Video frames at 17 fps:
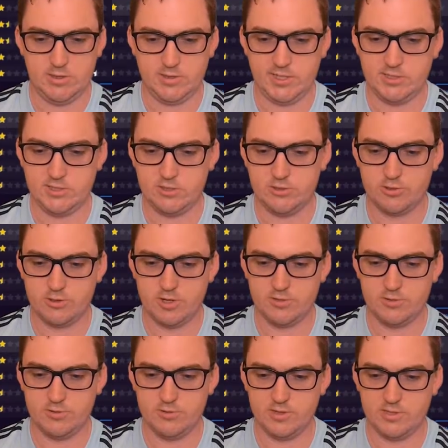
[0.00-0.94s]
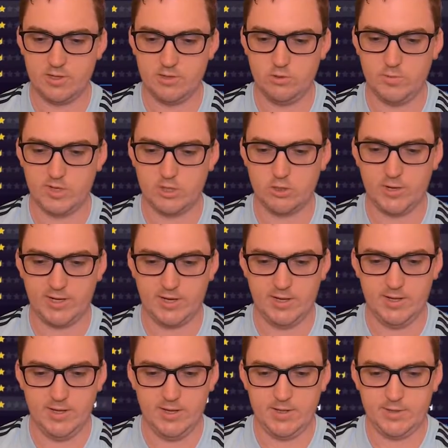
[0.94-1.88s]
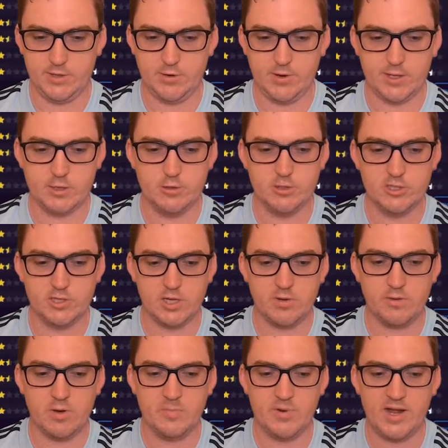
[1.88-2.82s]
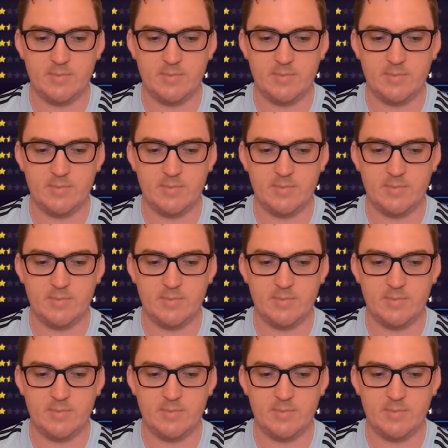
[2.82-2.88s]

I need to try and do this a little bit quicker than I usually would.